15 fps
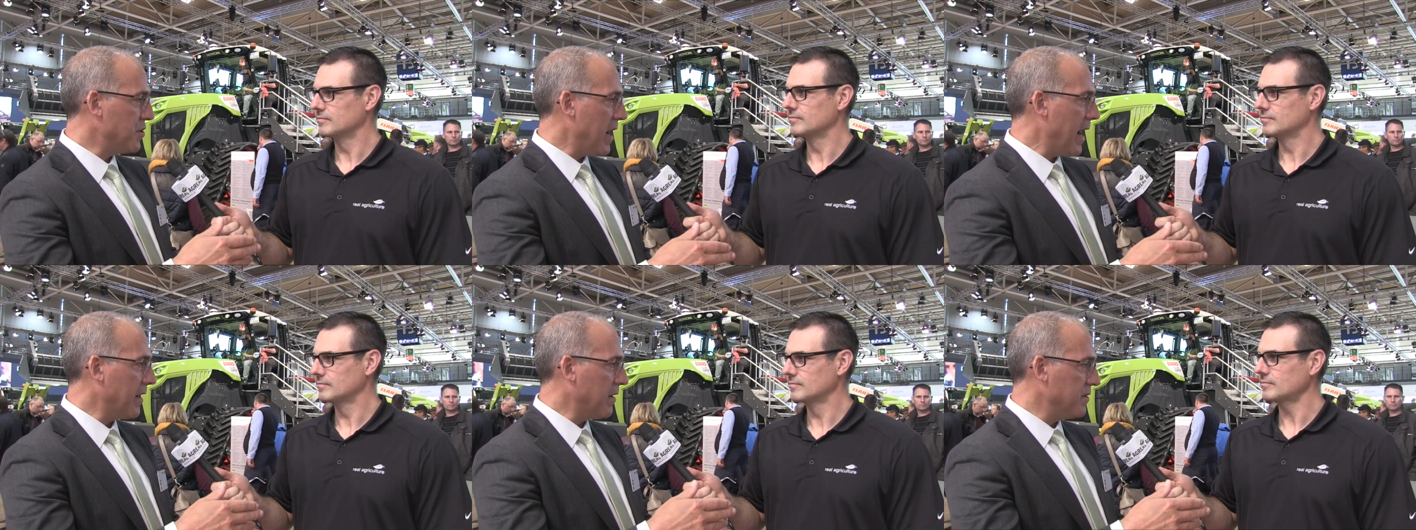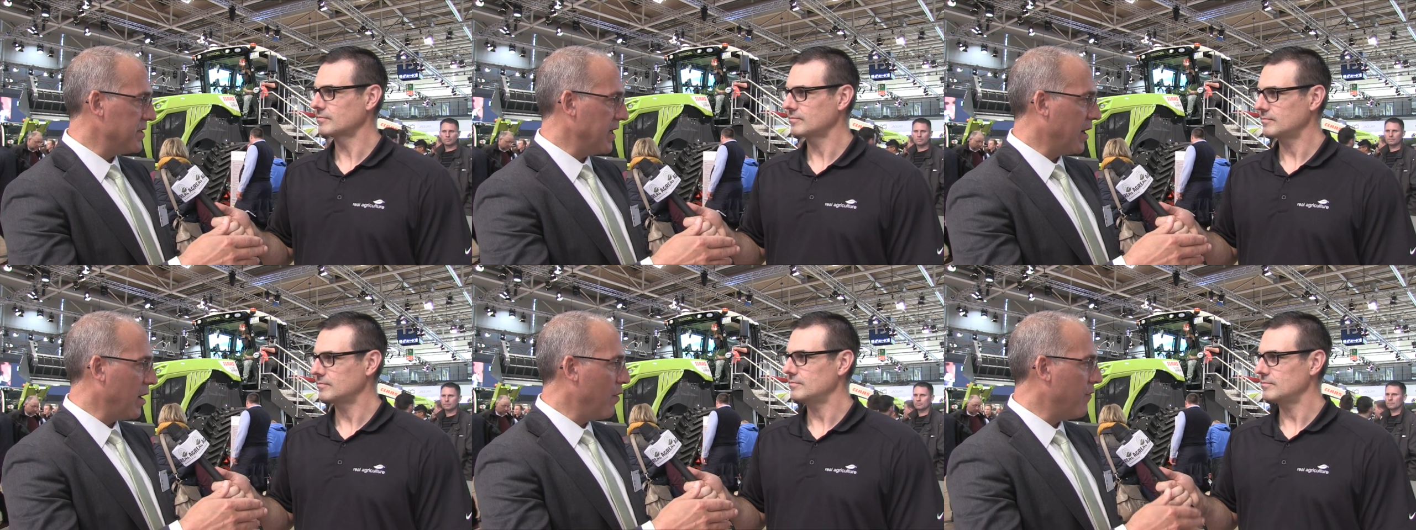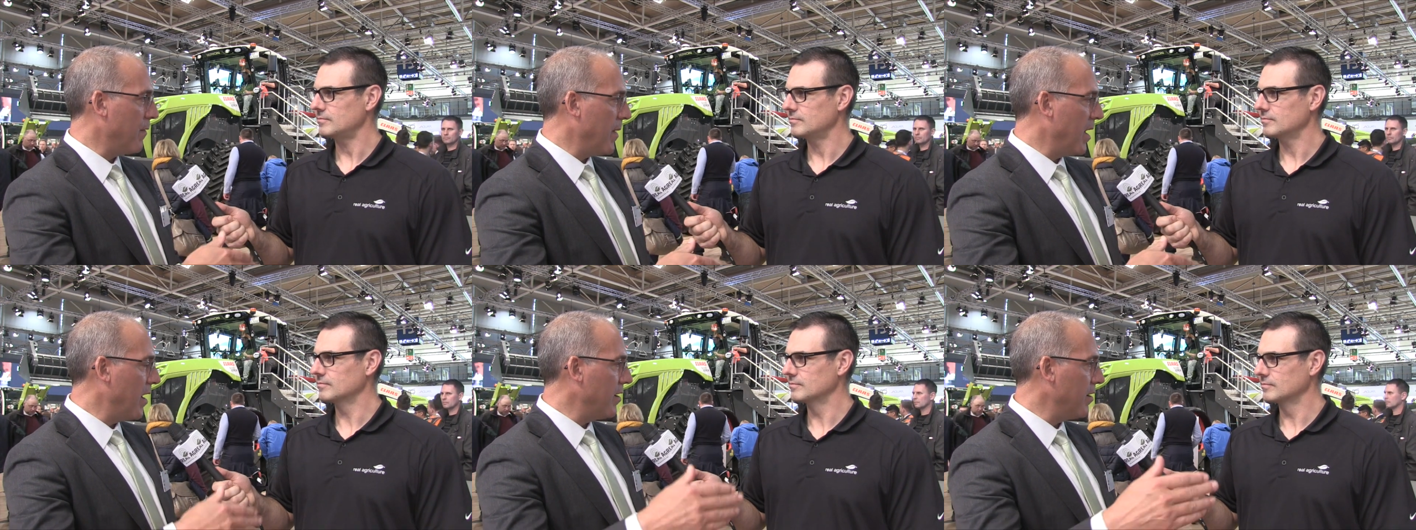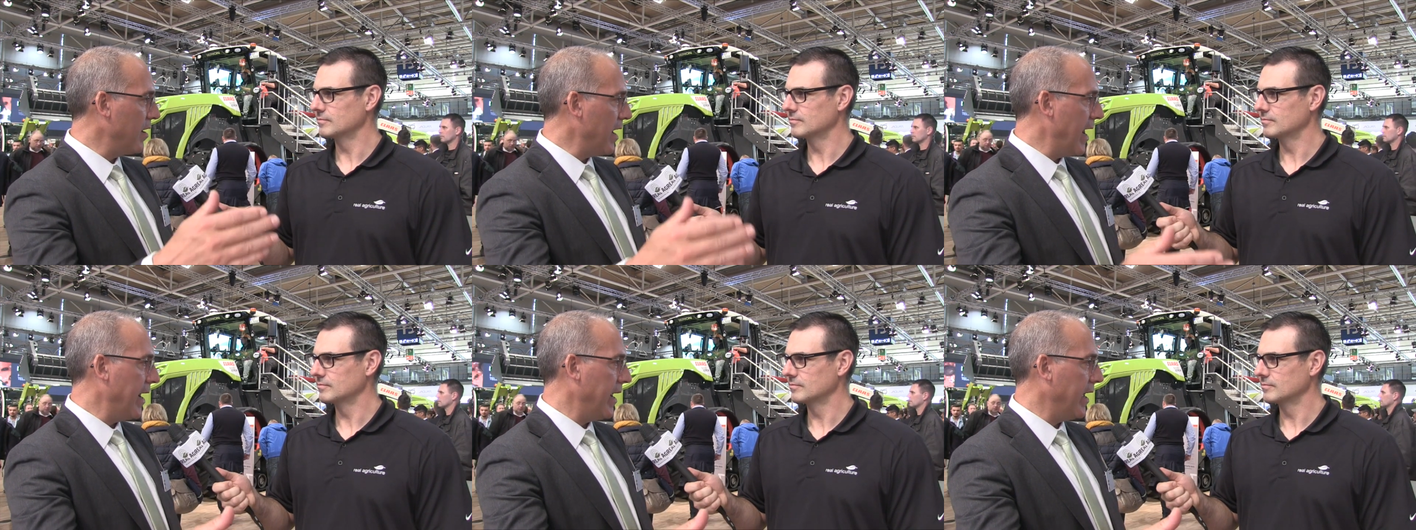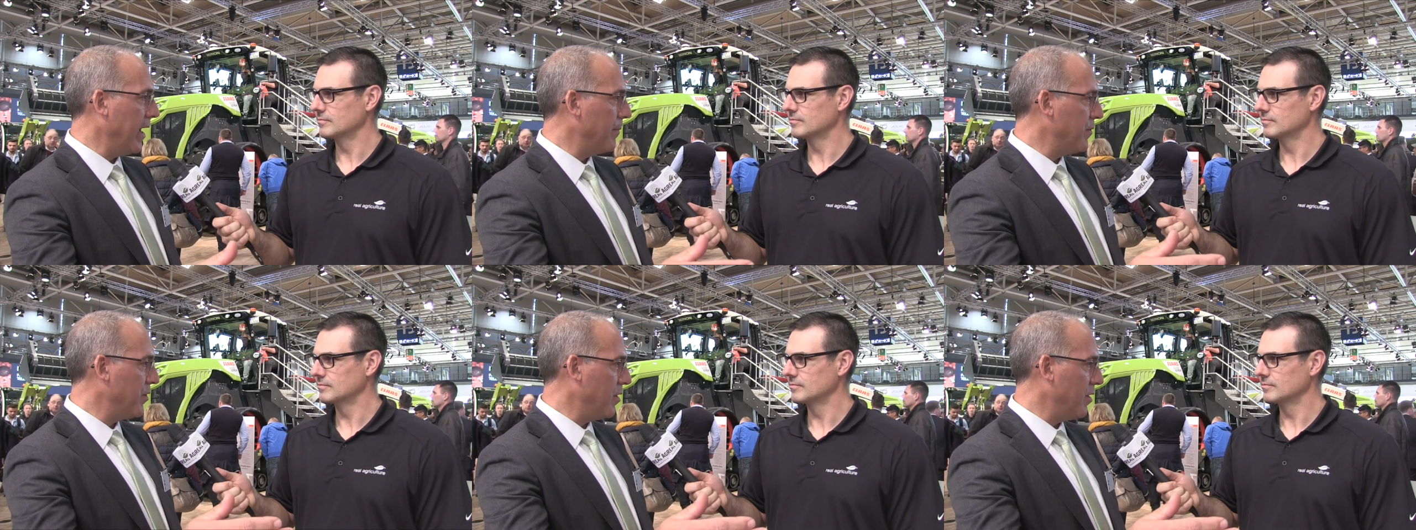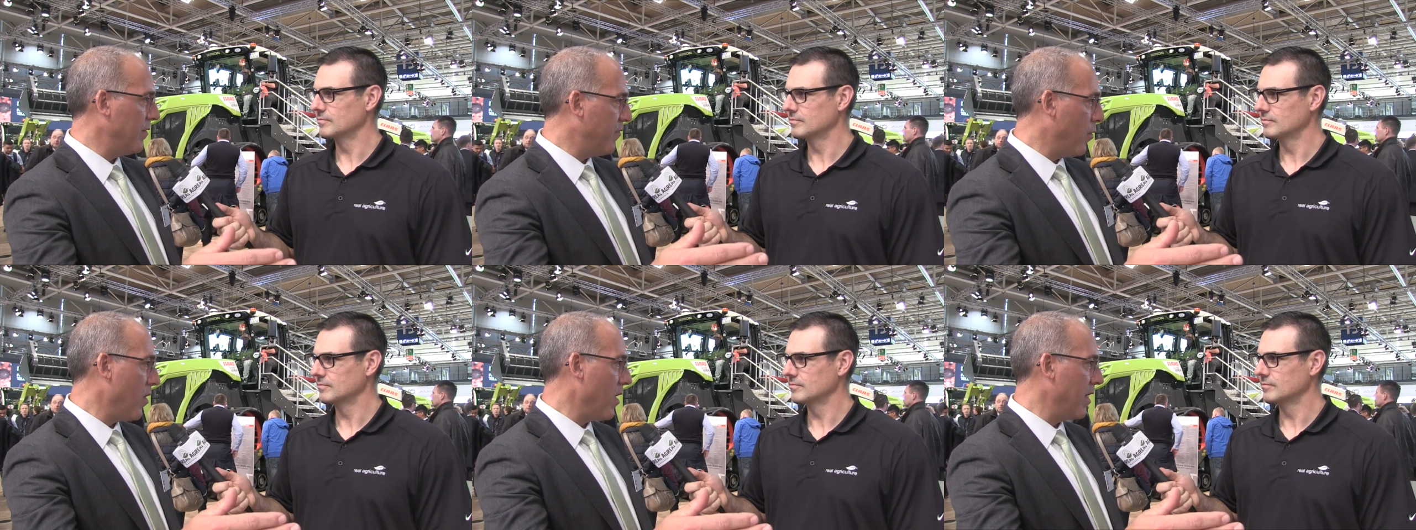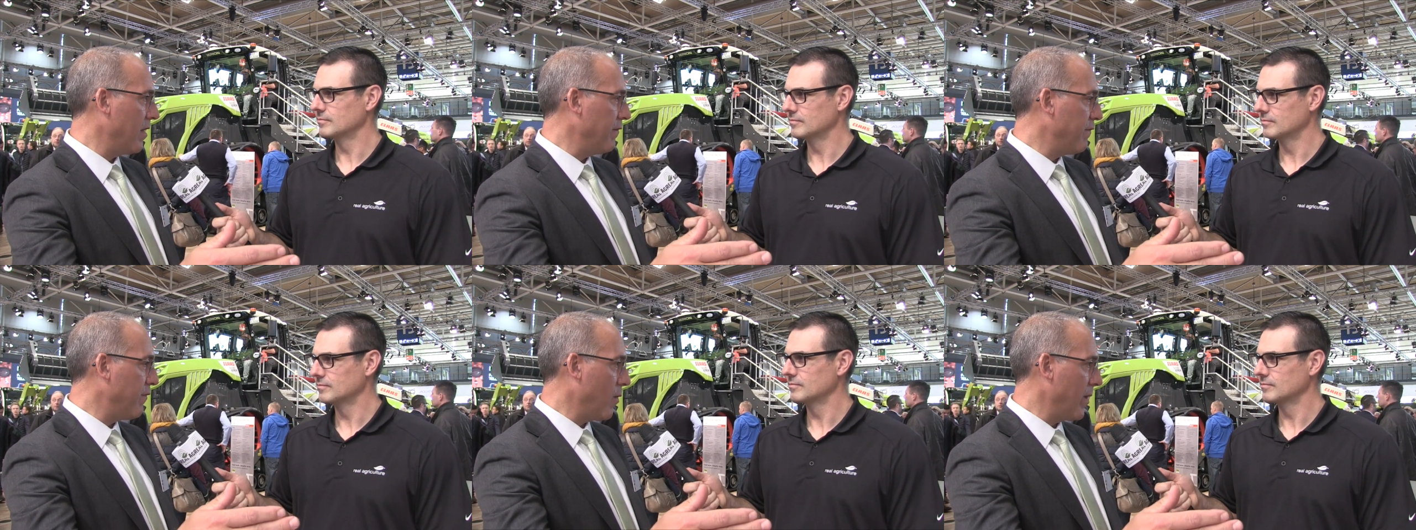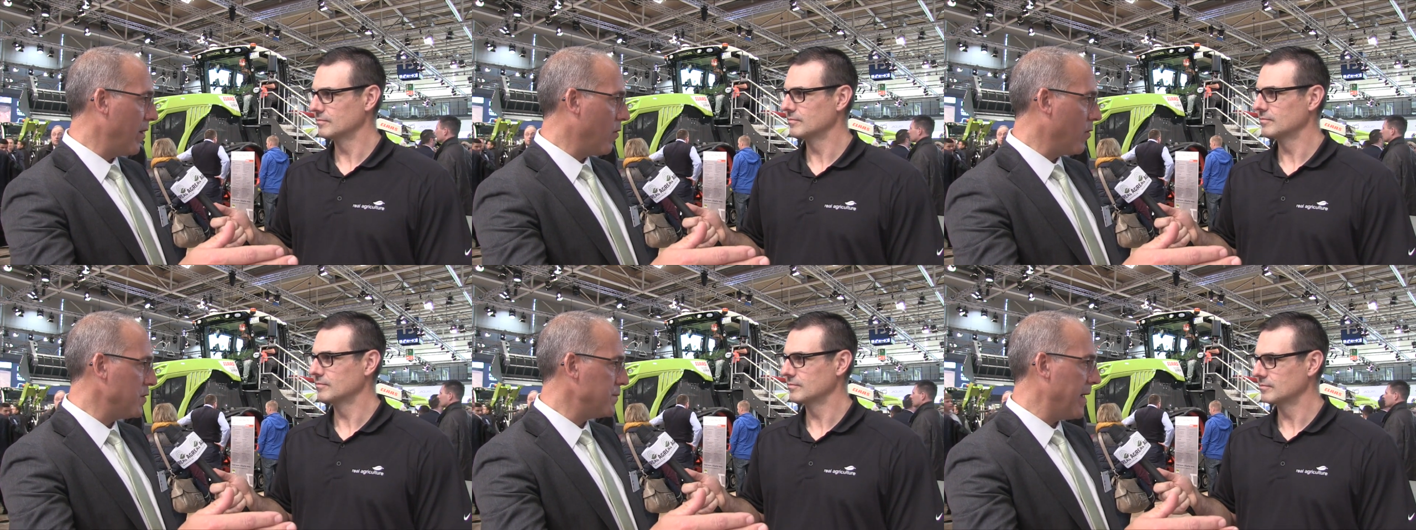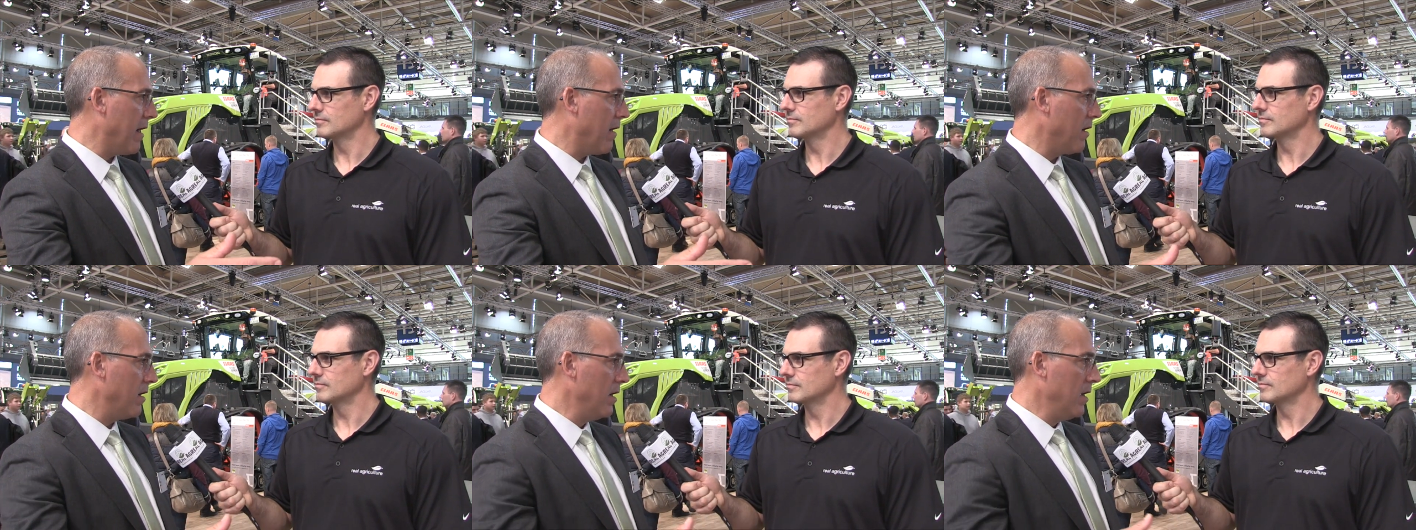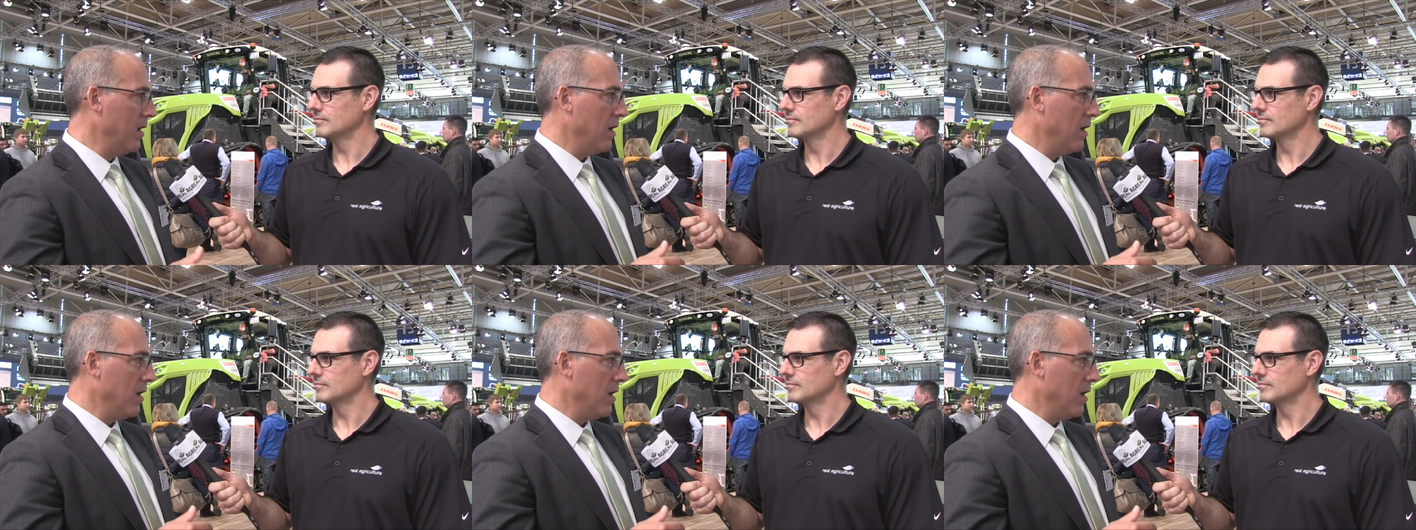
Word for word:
Speaker 1: tractors that go from one hundred eighty up to four hundred forty horsepower.